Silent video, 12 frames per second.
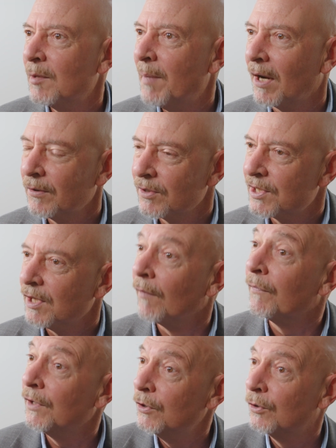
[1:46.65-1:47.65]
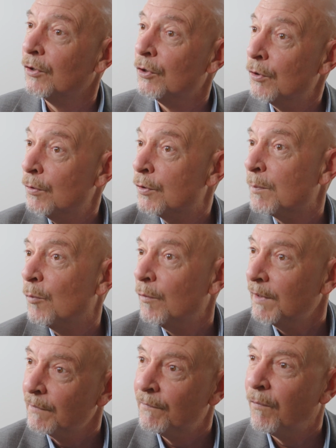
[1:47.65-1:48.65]
about yourself that you can use
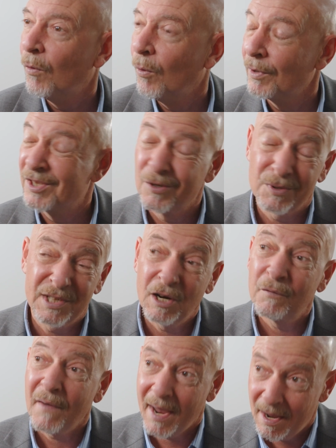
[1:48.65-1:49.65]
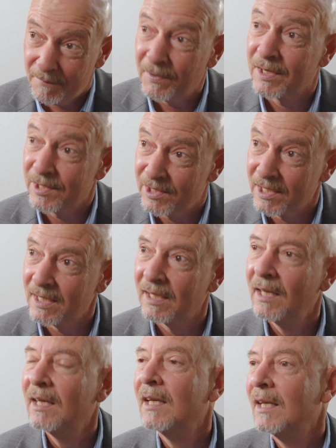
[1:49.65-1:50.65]
moving forward? So self-efficacy
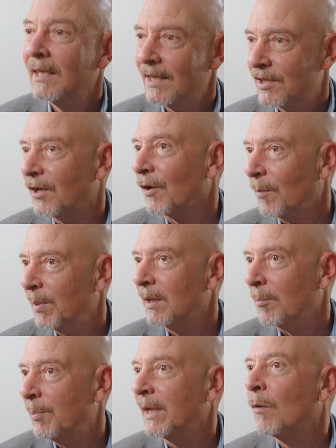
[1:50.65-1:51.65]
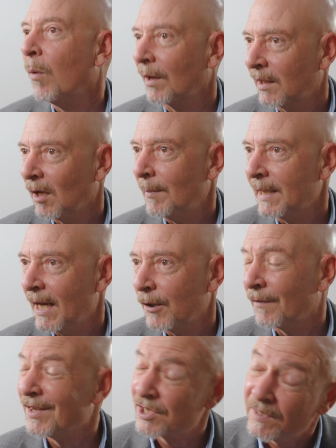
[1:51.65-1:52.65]
is going to be a big one coming out
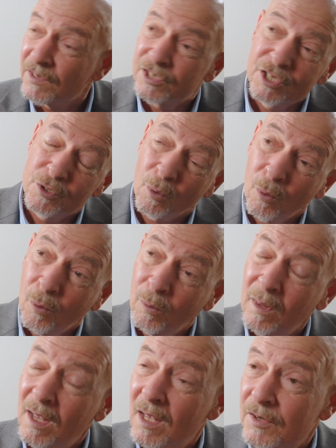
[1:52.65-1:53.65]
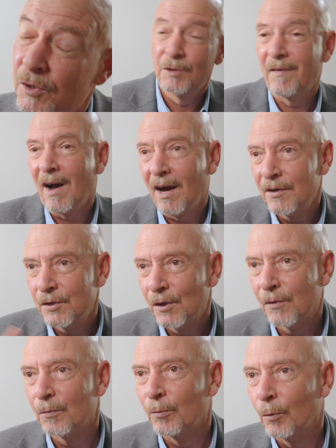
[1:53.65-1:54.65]
of this. And this is all sort of under
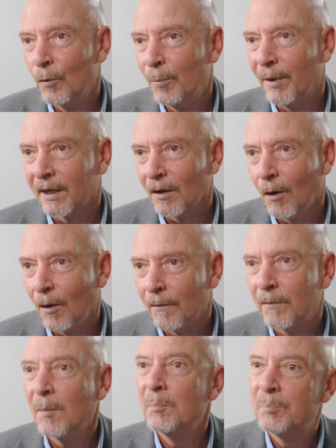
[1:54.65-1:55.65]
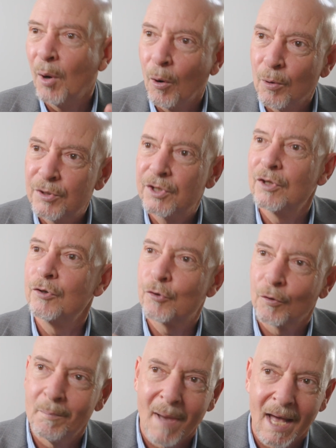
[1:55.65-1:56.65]
the rubric of
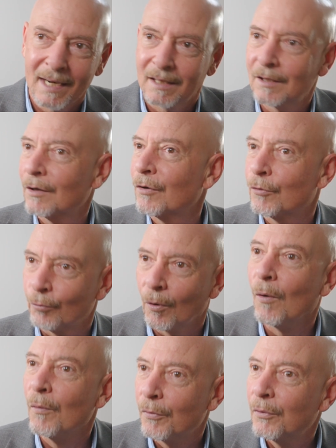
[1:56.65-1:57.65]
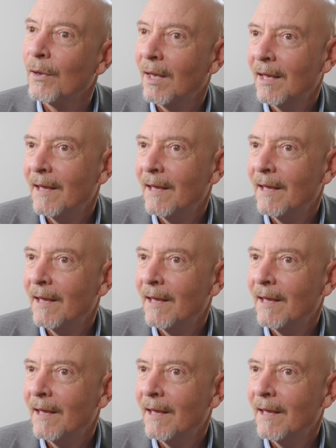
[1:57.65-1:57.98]
post-traumatic growth,